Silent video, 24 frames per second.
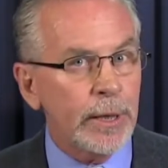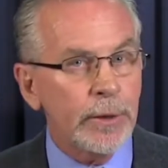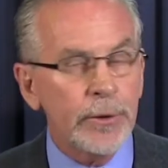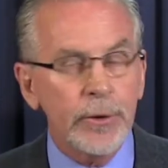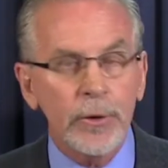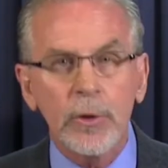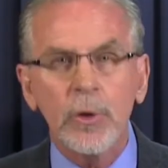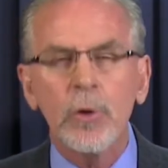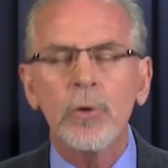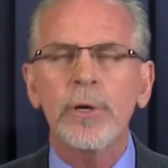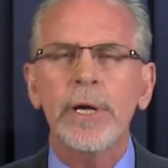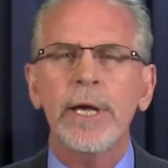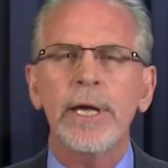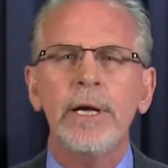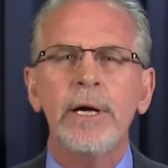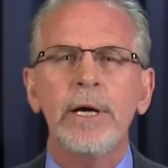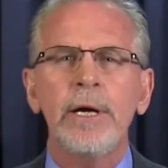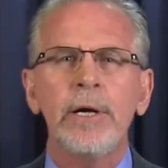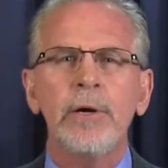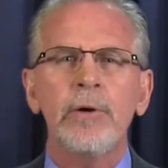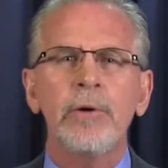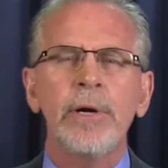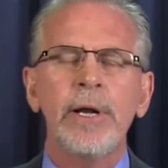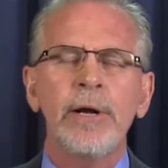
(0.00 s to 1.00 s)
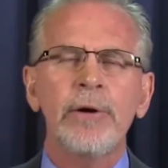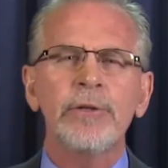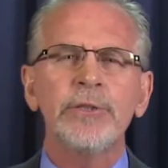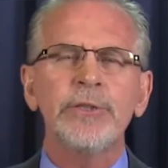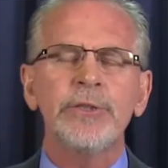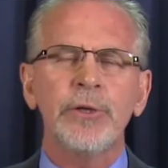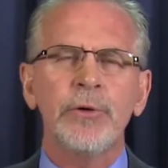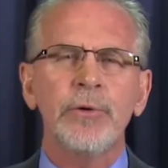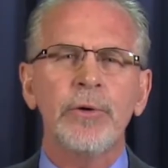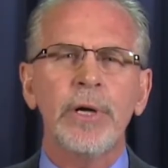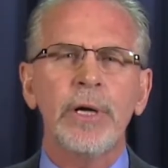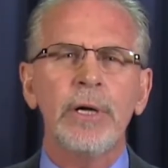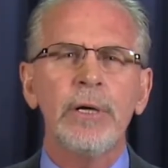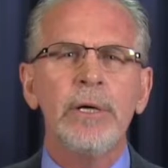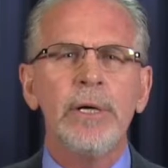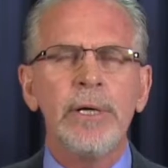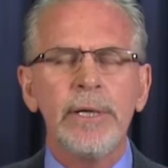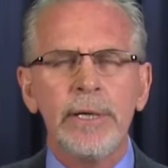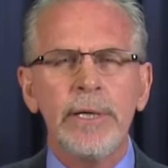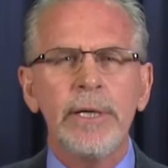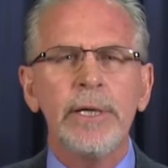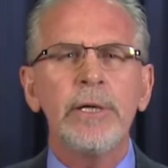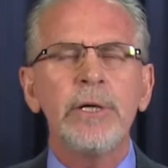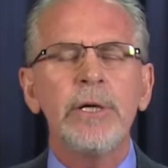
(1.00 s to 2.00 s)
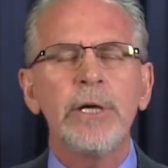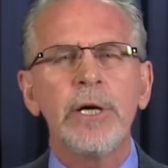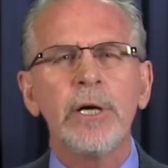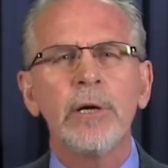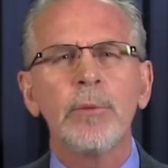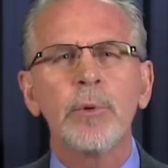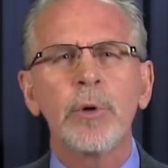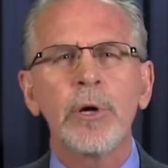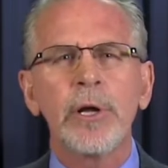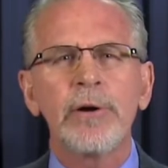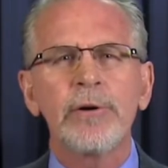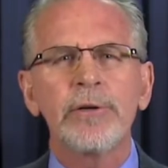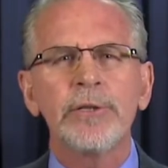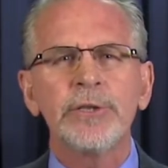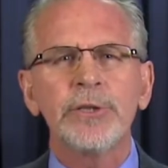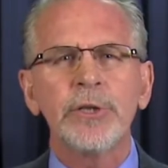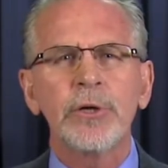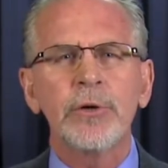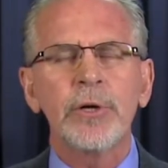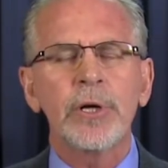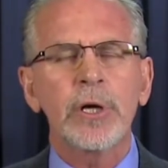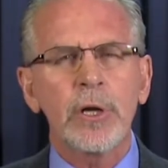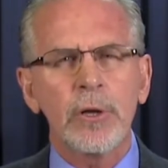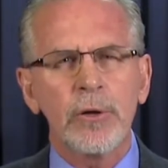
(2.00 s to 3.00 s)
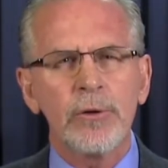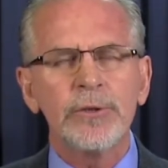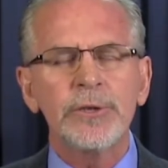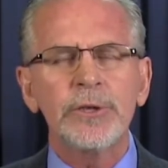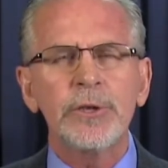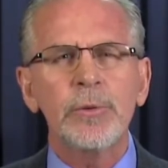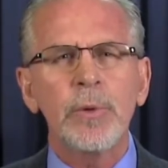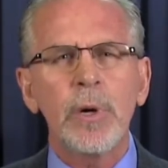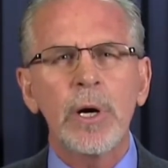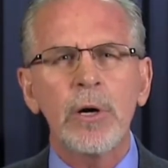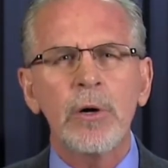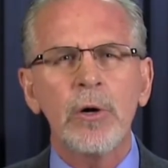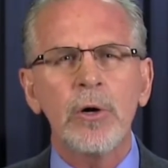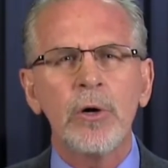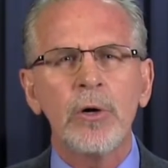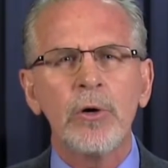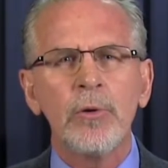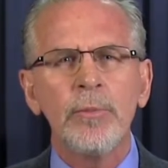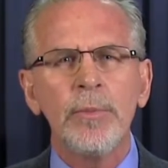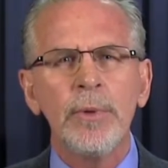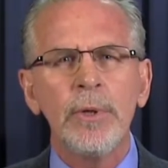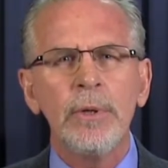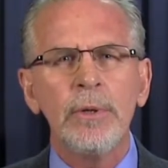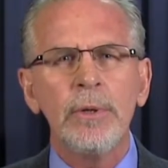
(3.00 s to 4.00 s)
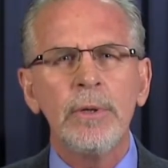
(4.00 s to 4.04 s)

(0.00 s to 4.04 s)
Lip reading: They're located here in Arizona, in Gilbert, Arizona, close to our home.